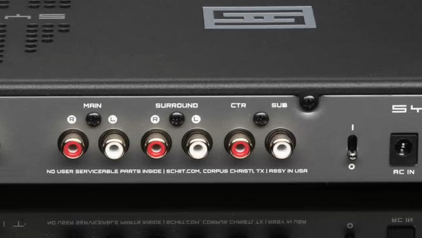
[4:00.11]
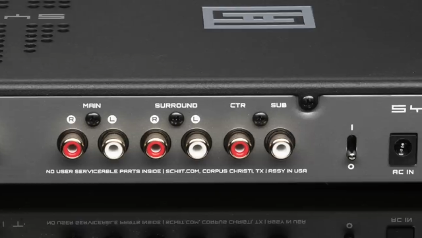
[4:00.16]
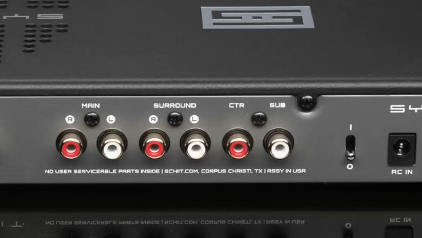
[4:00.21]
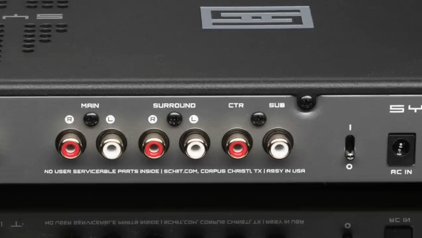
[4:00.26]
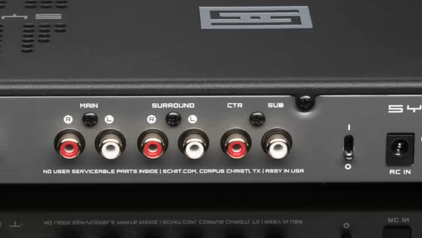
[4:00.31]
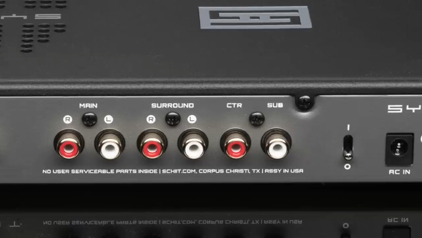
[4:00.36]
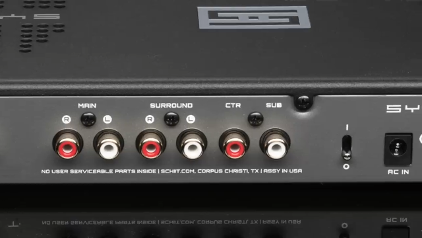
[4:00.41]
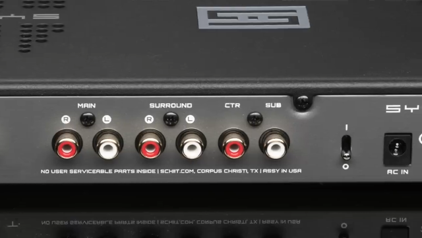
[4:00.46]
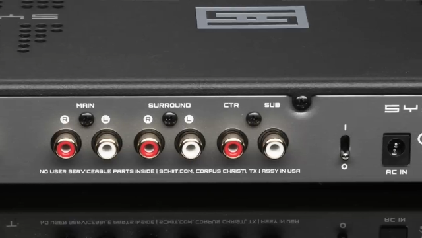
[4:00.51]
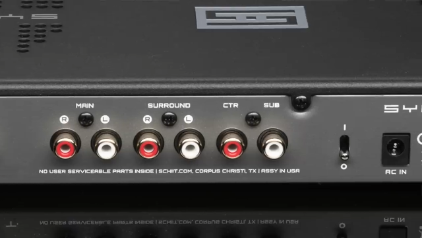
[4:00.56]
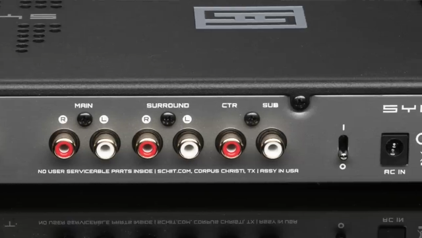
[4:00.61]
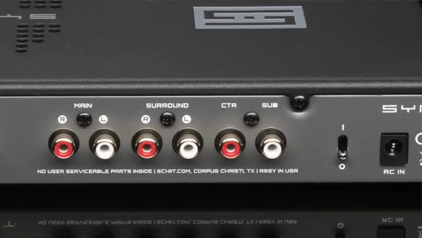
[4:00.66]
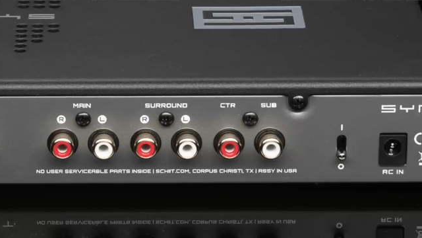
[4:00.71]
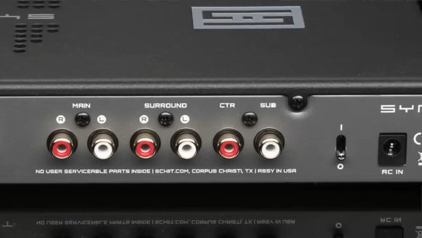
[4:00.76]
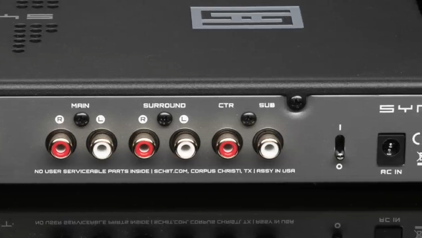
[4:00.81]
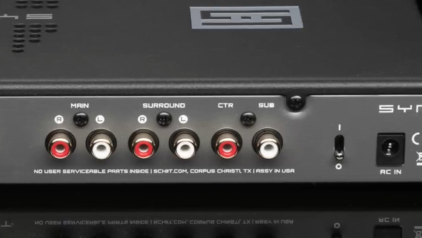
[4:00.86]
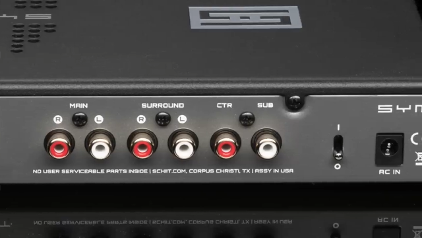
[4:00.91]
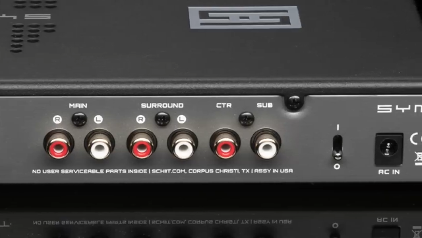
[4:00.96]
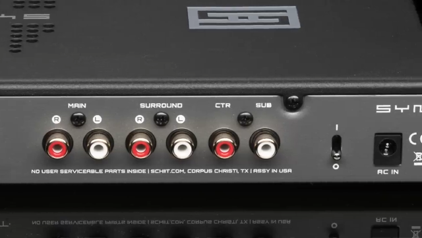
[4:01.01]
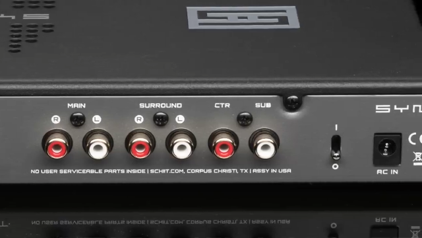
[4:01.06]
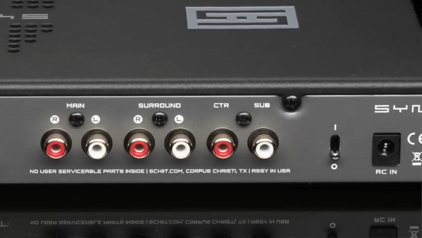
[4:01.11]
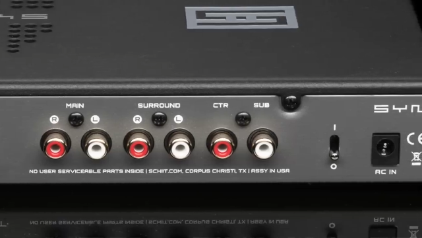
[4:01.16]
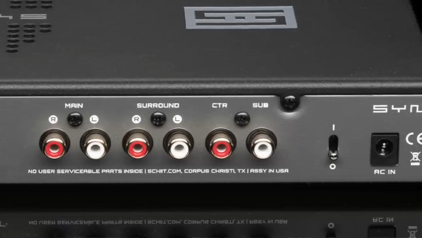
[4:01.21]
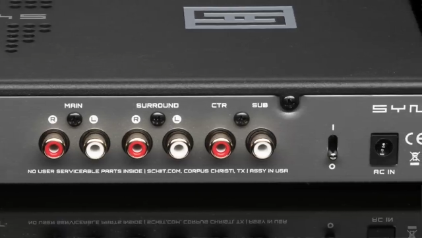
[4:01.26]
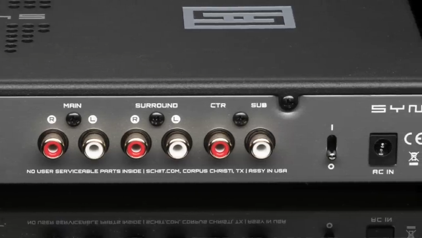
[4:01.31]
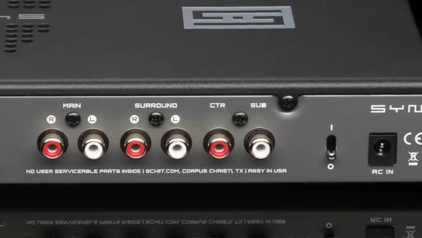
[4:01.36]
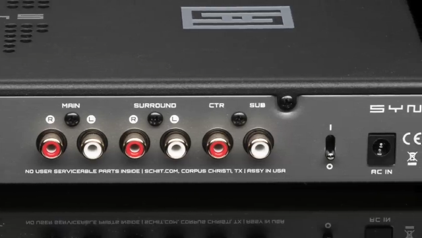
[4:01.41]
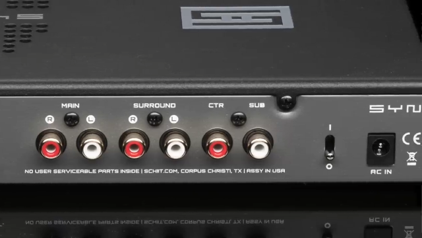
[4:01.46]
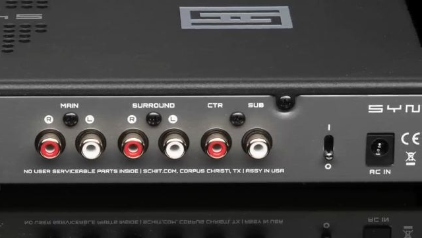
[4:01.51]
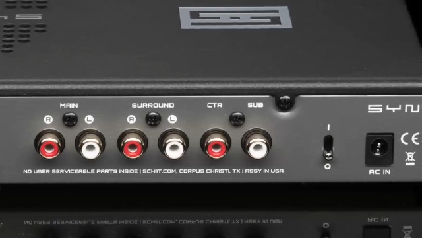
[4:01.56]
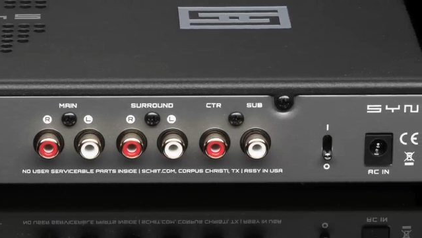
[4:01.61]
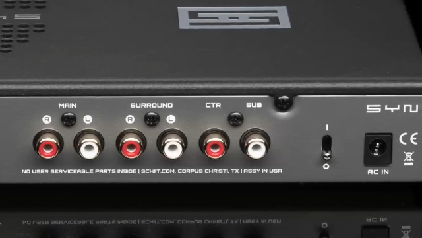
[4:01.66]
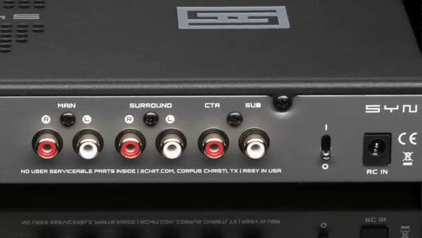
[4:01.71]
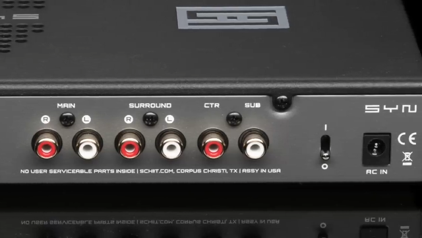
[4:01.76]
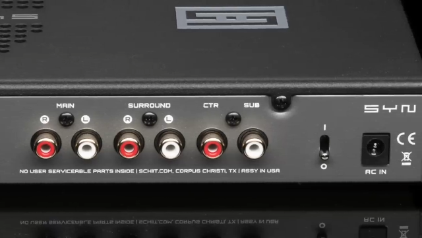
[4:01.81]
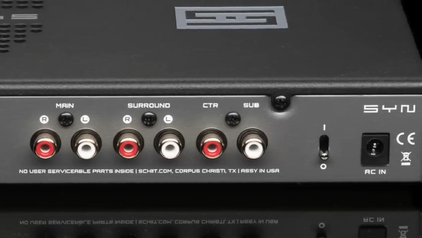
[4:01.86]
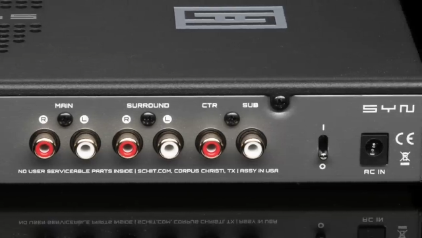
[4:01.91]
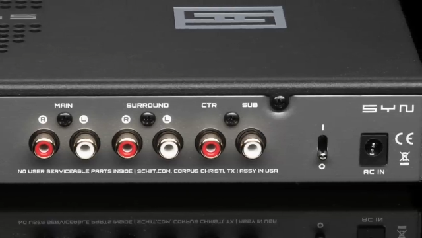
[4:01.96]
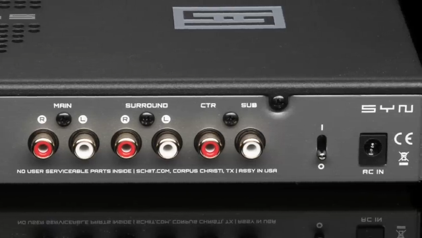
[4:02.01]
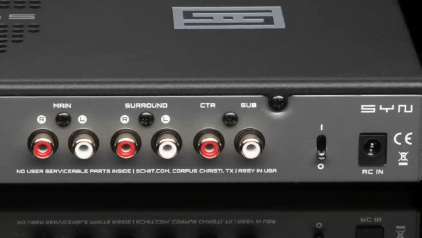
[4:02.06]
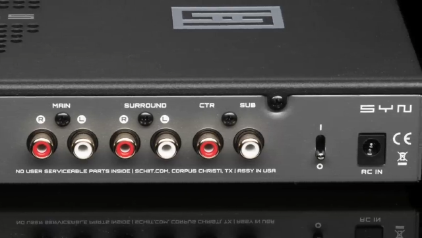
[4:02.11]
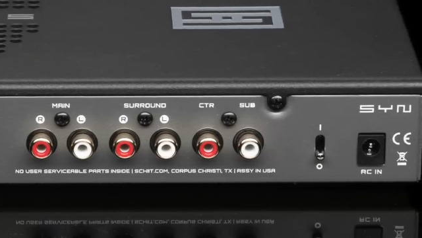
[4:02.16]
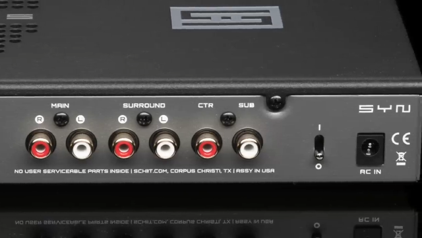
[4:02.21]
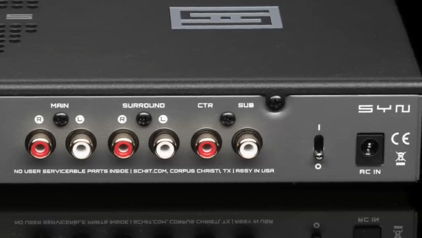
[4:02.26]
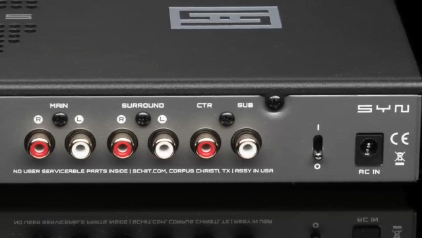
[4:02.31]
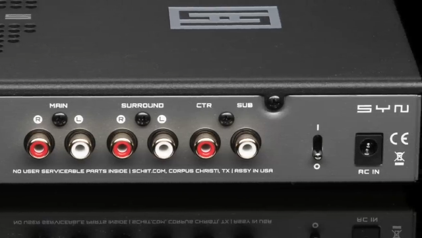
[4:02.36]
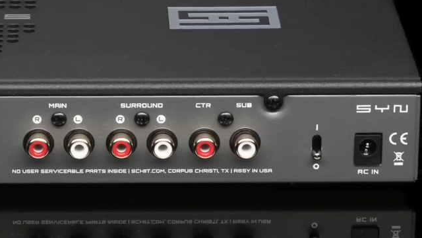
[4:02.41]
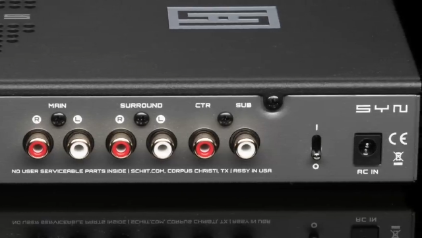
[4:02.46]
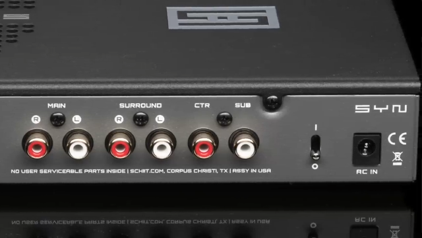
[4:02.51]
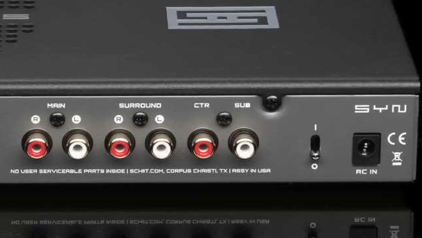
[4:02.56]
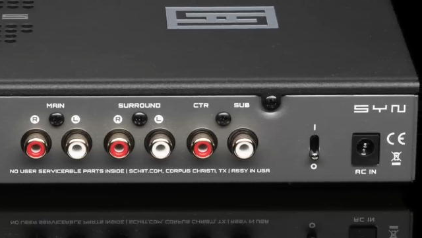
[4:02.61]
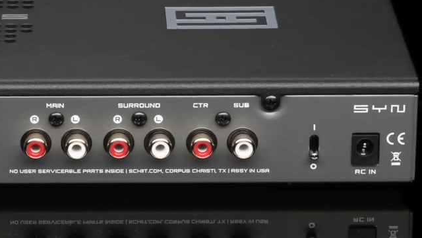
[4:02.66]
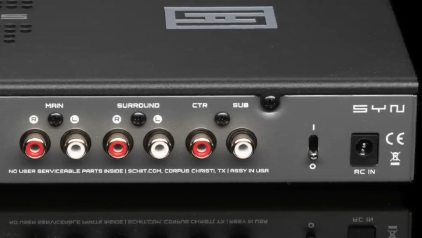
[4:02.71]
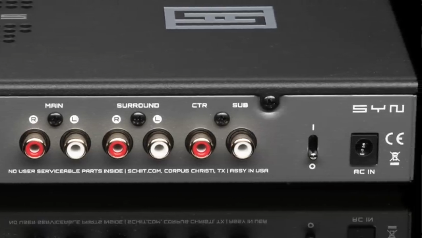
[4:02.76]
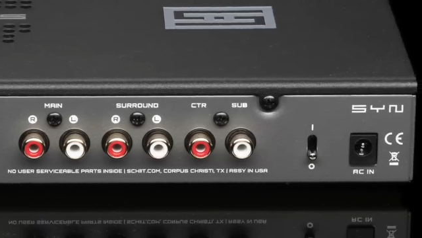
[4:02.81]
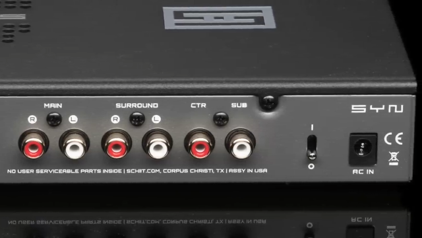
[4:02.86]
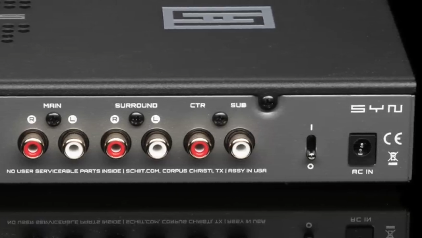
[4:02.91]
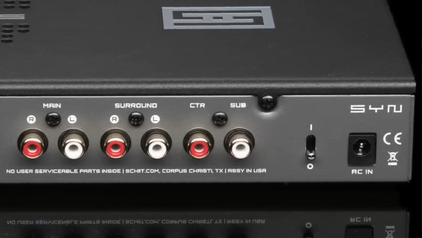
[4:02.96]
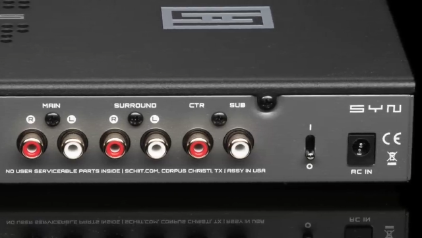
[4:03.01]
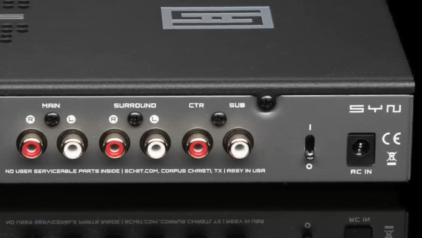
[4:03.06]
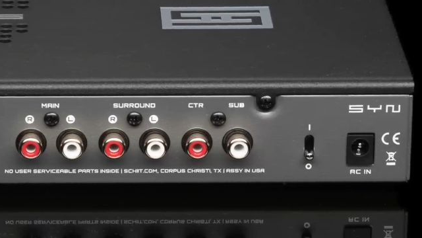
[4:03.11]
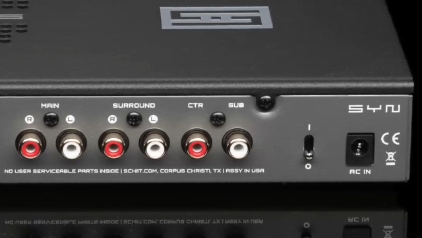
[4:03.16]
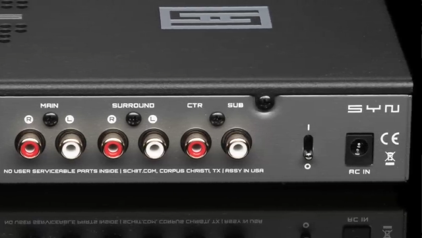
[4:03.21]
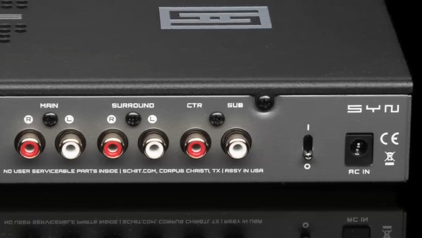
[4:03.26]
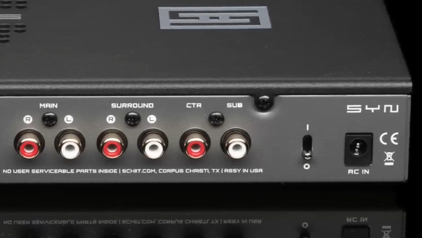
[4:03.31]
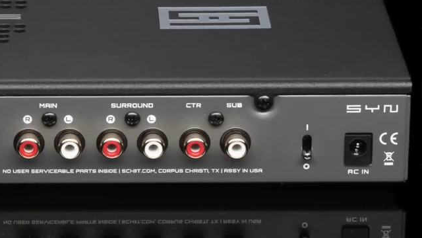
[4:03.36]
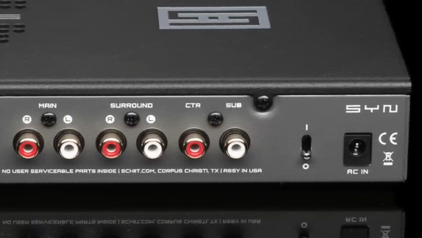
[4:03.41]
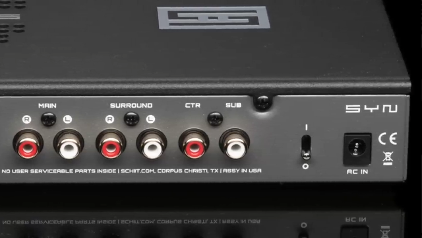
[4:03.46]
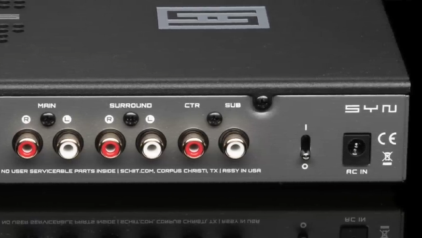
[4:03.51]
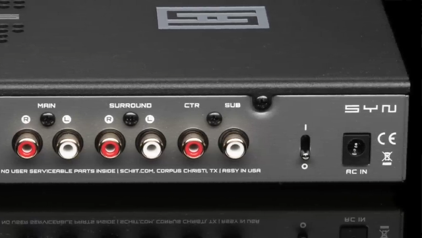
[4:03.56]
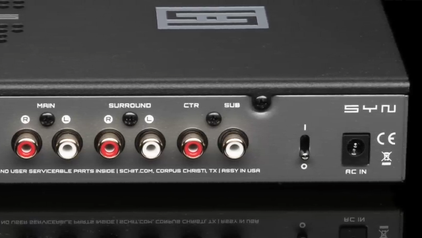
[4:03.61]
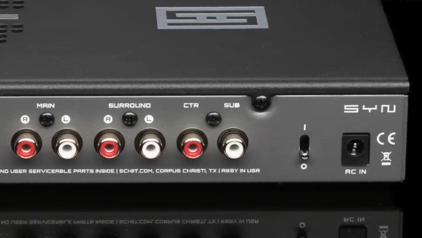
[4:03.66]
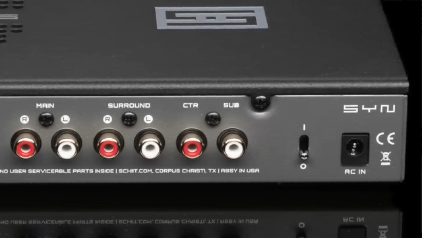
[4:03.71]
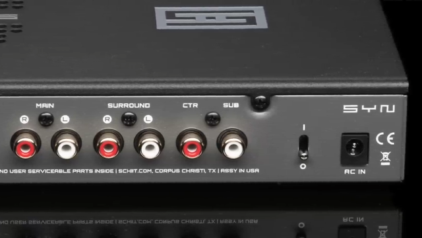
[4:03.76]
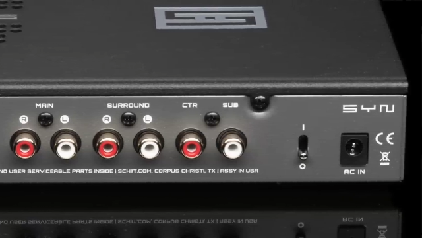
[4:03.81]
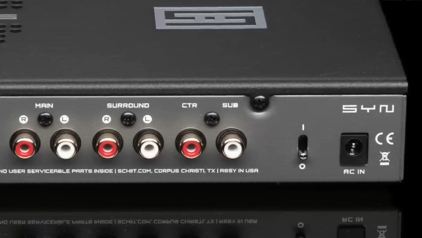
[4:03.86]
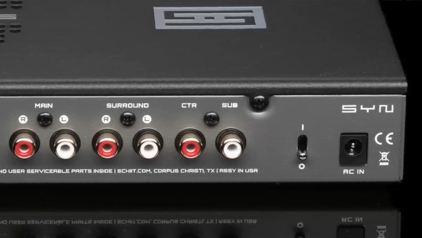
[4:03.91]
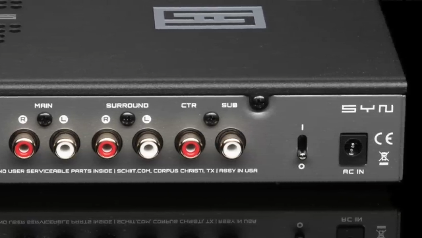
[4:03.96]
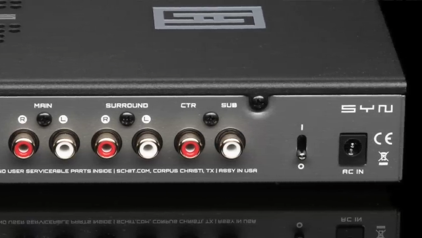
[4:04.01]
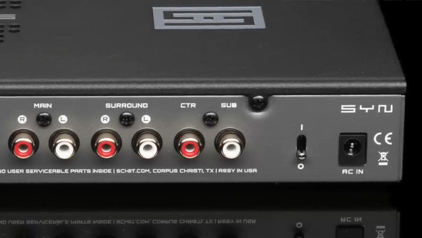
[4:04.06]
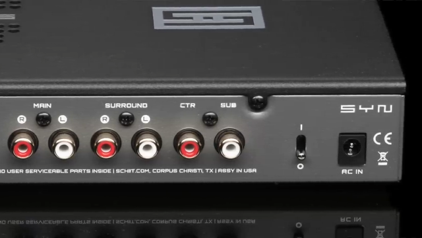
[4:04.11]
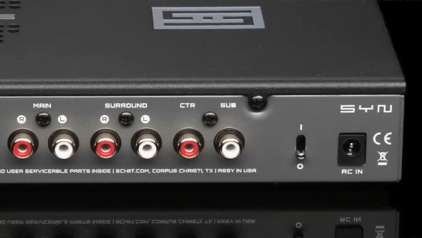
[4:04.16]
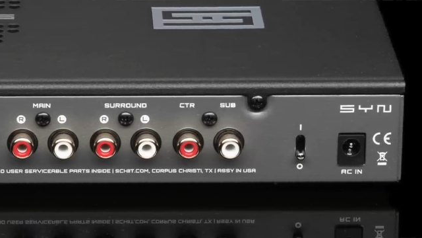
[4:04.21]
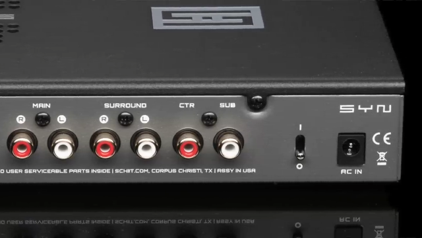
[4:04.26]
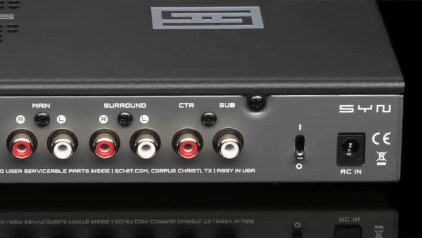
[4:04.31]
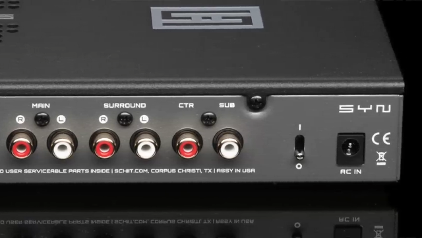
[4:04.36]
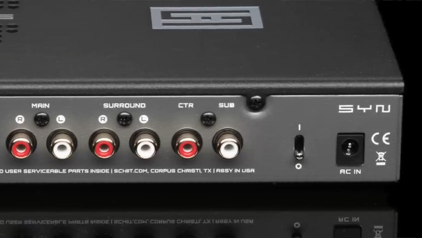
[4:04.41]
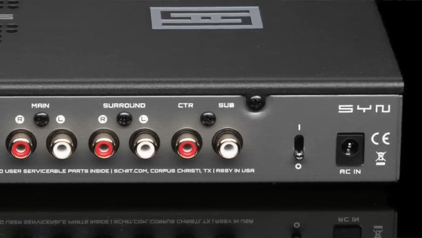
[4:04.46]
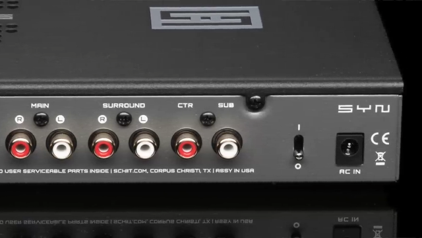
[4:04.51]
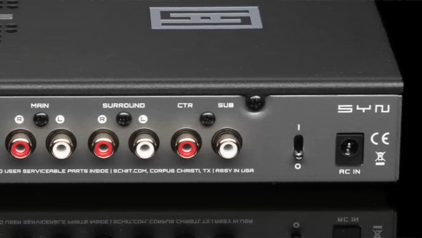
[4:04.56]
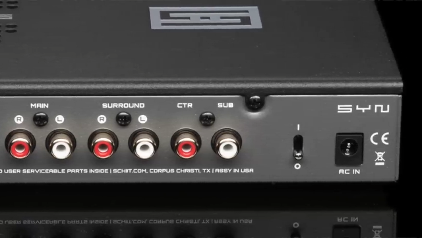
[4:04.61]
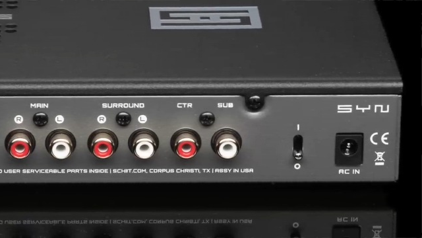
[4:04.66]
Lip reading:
[unreadable: no face in view]